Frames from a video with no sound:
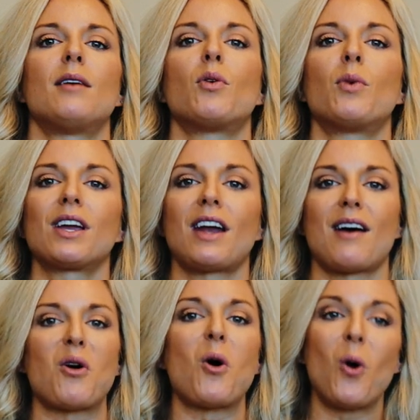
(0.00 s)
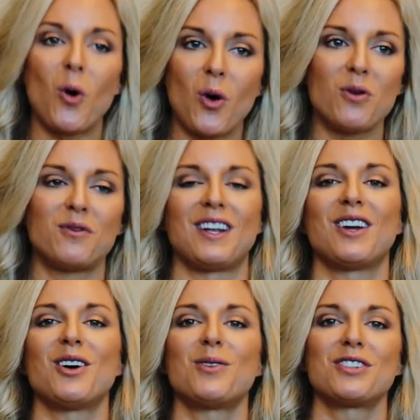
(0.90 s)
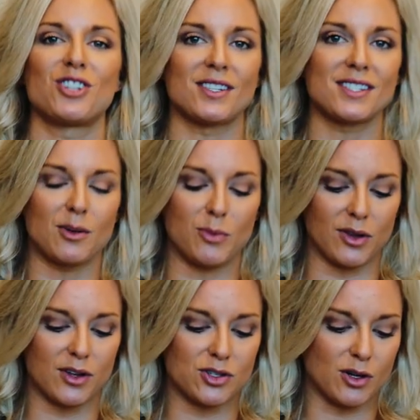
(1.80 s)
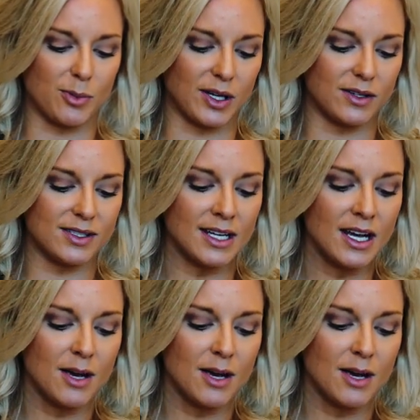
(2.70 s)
We could have a whole video just on birth control pills,